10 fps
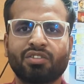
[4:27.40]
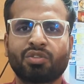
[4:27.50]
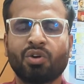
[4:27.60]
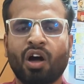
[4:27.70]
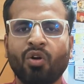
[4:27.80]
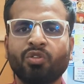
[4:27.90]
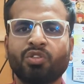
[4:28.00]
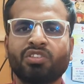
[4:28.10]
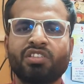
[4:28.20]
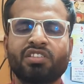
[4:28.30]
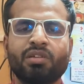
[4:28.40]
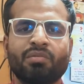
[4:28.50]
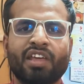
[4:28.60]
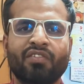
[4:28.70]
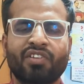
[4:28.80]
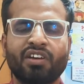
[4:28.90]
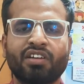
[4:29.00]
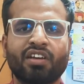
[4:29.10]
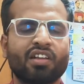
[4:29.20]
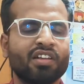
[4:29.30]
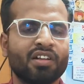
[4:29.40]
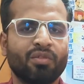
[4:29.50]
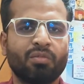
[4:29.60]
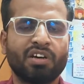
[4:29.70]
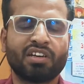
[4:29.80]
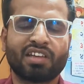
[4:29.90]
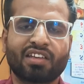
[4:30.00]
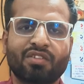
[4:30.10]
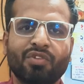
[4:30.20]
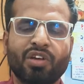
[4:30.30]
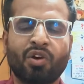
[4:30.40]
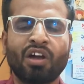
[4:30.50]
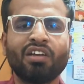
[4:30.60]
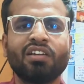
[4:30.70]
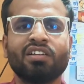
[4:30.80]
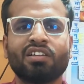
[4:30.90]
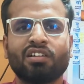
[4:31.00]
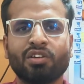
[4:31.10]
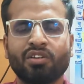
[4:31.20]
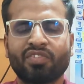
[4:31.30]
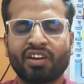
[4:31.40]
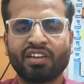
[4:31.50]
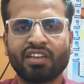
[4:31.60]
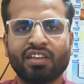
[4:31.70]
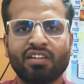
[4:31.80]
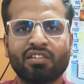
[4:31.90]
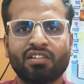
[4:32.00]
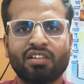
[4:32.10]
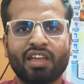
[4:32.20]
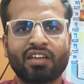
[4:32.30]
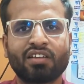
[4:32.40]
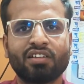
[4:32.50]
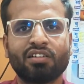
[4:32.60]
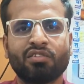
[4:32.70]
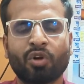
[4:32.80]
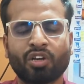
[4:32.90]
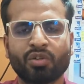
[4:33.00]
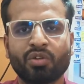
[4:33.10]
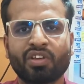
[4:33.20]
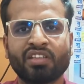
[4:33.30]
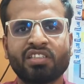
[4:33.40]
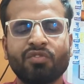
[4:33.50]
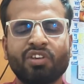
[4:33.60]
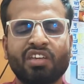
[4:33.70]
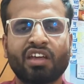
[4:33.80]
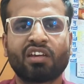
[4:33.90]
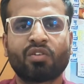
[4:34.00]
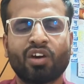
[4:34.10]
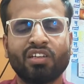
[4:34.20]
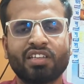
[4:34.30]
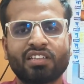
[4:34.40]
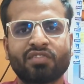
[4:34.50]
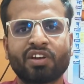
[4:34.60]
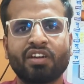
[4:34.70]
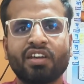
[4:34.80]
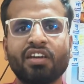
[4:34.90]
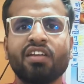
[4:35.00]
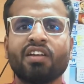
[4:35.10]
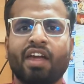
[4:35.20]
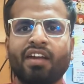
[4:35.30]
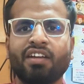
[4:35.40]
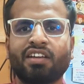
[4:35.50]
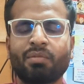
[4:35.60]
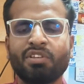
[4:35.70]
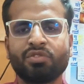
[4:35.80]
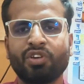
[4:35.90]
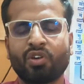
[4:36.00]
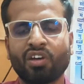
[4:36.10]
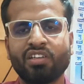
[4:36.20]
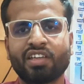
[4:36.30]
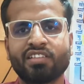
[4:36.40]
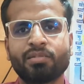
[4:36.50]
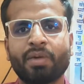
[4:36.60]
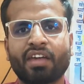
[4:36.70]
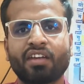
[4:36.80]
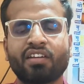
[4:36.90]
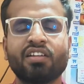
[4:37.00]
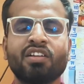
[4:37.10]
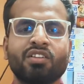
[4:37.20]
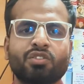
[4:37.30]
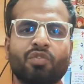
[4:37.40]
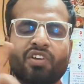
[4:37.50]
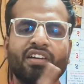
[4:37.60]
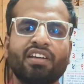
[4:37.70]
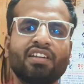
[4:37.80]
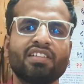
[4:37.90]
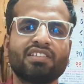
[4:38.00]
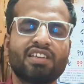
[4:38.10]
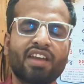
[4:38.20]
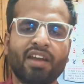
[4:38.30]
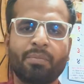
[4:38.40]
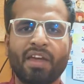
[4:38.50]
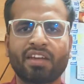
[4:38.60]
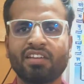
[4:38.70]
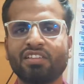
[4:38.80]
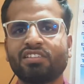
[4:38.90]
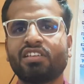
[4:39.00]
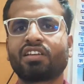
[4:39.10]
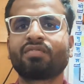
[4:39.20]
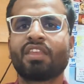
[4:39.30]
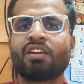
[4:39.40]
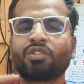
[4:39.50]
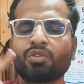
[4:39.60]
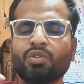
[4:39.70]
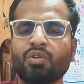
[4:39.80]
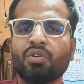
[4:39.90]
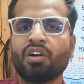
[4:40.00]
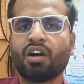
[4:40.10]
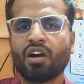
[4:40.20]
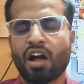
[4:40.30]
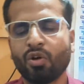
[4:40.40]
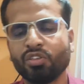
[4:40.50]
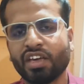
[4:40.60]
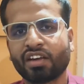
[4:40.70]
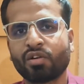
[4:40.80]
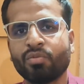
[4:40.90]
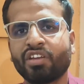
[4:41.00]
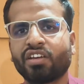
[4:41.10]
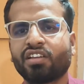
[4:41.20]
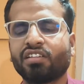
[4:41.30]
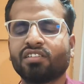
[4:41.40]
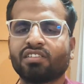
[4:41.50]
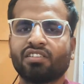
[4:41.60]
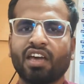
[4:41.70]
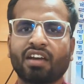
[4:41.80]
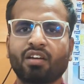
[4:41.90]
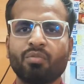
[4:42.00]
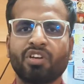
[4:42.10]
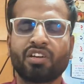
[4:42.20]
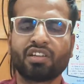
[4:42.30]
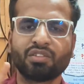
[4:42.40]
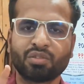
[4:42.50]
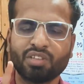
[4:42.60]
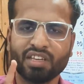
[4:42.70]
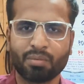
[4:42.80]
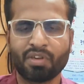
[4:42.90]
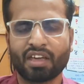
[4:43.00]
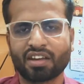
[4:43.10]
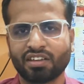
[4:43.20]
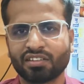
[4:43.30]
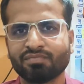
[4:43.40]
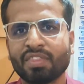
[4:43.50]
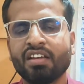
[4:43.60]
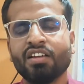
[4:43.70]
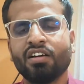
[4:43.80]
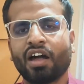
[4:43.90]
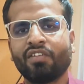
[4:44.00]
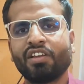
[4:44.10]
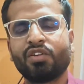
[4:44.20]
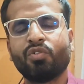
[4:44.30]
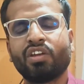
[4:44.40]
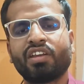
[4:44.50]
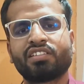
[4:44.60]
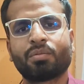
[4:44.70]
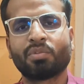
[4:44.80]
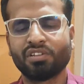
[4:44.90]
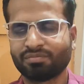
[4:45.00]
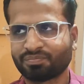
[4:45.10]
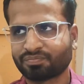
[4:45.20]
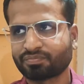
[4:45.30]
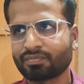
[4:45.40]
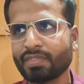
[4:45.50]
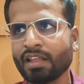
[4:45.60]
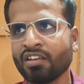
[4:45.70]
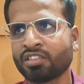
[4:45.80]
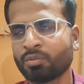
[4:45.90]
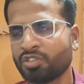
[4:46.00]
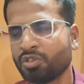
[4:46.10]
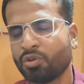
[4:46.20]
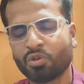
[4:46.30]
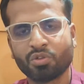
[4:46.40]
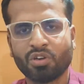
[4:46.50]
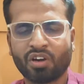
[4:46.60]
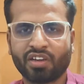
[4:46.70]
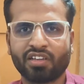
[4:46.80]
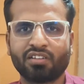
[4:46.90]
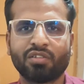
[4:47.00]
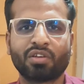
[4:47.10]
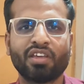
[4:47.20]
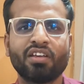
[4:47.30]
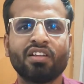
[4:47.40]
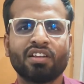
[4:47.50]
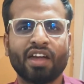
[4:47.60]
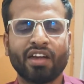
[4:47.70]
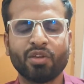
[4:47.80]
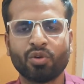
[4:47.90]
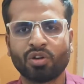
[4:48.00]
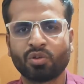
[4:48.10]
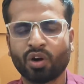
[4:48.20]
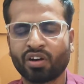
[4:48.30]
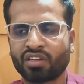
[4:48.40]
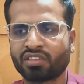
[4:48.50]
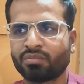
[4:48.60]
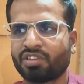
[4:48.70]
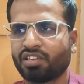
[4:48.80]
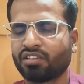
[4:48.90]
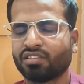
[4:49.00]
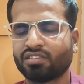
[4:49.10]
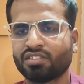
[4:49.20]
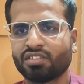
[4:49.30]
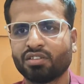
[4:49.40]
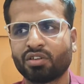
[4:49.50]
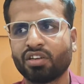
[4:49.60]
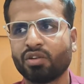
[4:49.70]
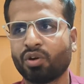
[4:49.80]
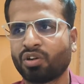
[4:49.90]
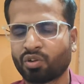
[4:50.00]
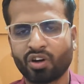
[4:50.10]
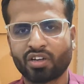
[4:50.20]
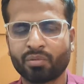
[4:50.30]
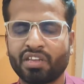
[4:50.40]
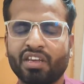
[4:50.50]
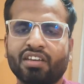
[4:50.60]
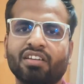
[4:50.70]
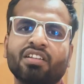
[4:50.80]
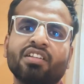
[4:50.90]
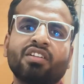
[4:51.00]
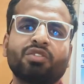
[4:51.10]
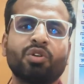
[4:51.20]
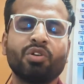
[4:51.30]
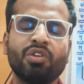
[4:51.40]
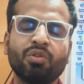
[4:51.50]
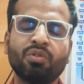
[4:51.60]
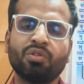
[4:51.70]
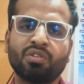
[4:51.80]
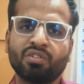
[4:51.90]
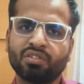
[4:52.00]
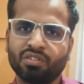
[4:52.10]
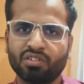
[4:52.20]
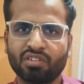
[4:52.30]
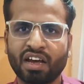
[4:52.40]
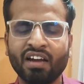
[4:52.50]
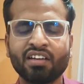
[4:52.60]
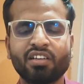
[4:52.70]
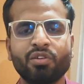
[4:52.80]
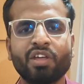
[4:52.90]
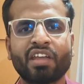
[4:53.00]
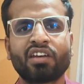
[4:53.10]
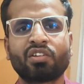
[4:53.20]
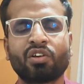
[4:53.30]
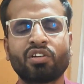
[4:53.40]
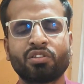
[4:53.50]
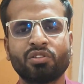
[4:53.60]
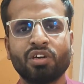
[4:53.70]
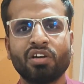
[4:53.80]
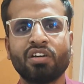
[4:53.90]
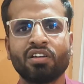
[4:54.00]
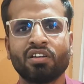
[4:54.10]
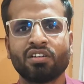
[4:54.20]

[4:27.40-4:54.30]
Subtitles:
So how those system like front end, like we call your front end, whatever you can see we can call it as a front end, and database we call it as a back end. So front end is there and back end is there. So how they are communicating? They are communicating through the API, right? I will give one example. Suppose you go to the hotel, okay, and you want to order something. Okay, you want to order biryani. So you can't give direct order to the